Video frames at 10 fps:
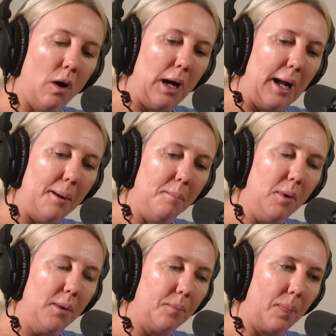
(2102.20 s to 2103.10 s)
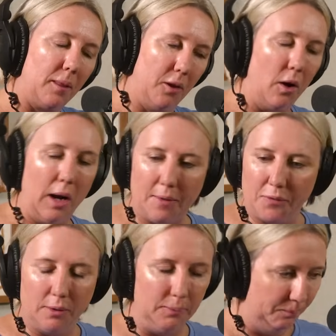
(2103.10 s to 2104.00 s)
I had
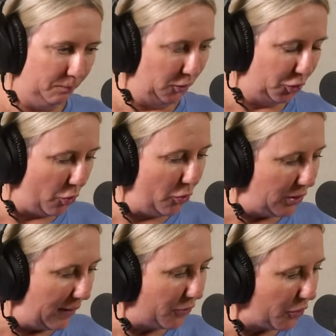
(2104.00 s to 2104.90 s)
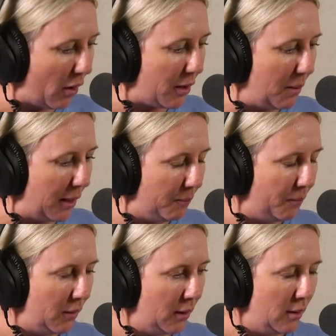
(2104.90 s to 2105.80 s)
the screws either side of me.
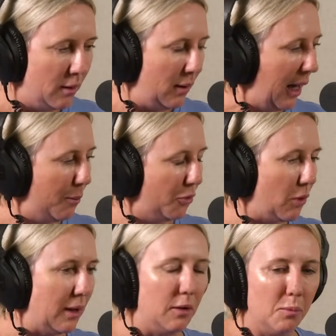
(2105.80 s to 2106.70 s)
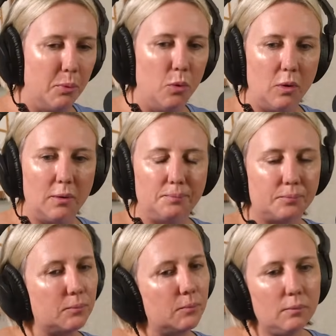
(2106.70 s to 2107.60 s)
He was reading a book.
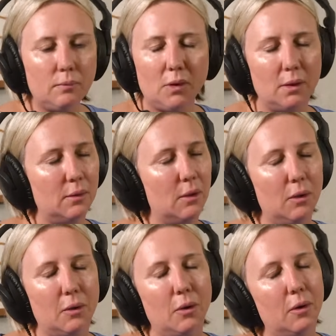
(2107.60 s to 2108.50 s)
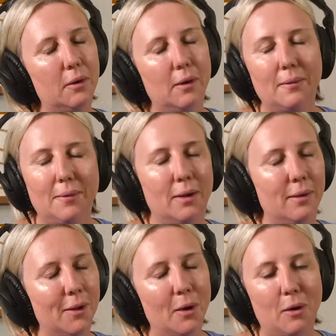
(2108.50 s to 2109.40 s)
Oh, God.
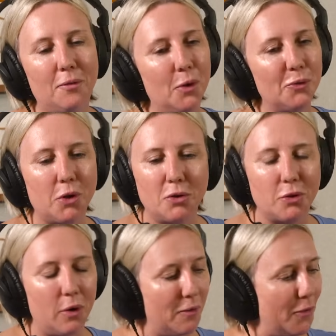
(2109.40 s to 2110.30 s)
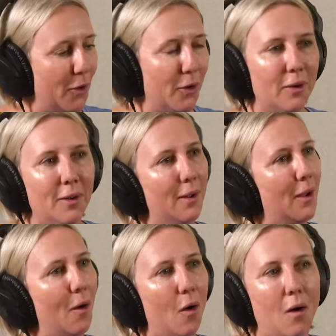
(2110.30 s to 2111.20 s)
I felt so sorry for her.
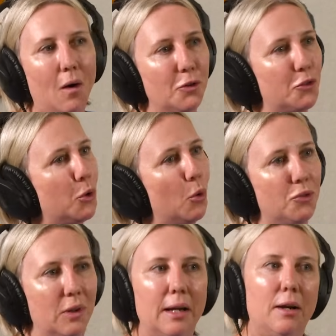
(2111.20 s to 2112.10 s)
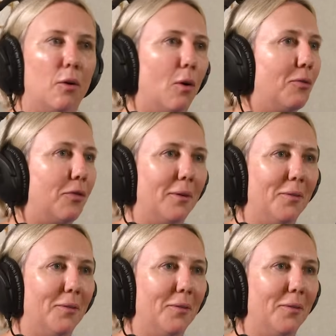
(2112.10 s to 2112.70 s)
I just talked her ear off.